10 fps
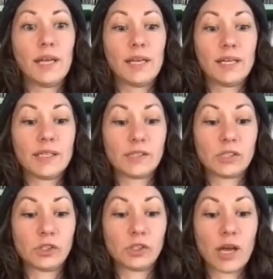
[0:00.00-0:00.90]
is
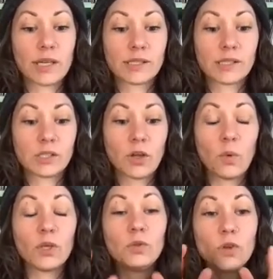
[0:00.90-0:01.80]
just
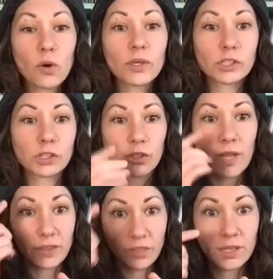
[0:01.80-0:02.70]
when you notice you're
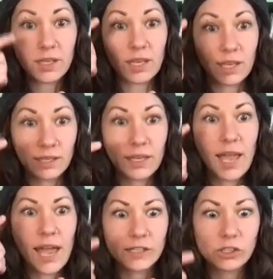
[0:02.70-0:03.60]
like thinking,
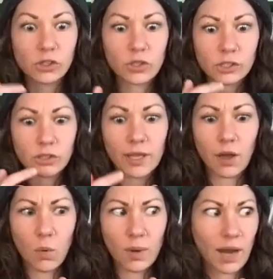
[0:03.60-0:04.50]
and as soon as you're like,
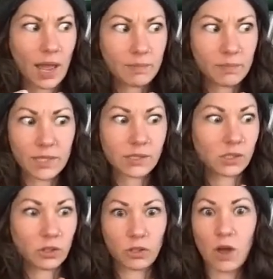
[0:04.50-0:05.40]
oh, wait, I'm this is
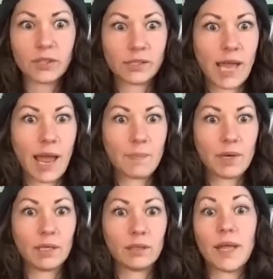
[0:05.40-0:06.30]
a thought that's
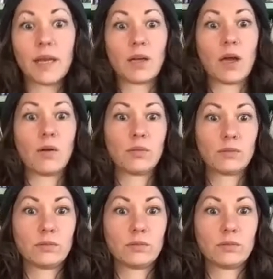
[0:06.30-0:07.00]
happening, let it go.